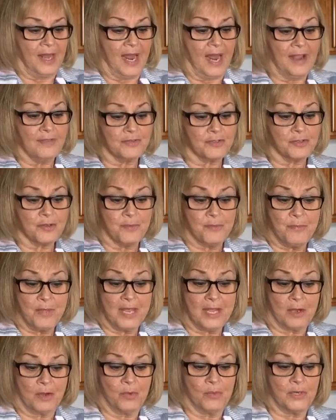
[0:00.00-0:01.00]
After a
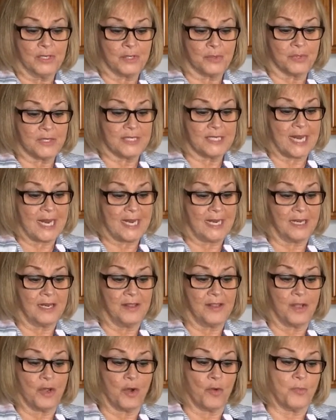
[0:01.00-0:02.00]
meal, which was taken
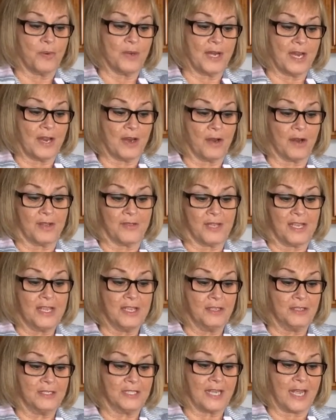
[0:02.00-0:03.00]
in the open air on the
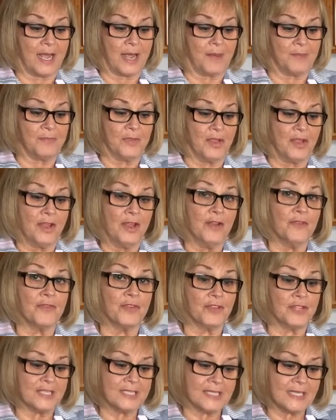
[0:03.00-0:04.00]
hilltop,
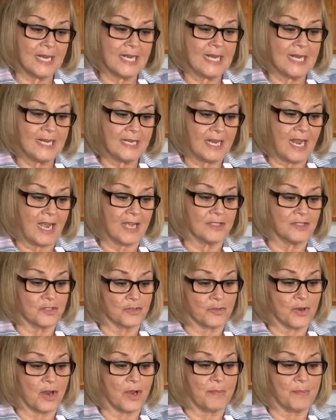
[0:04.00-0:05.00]
for the sun had got
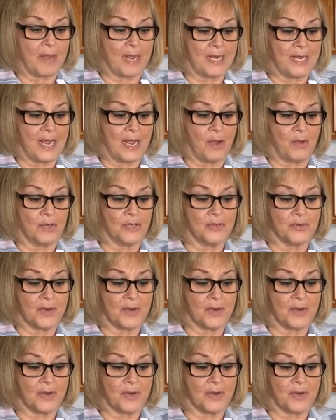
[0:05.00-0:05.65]
strong by now and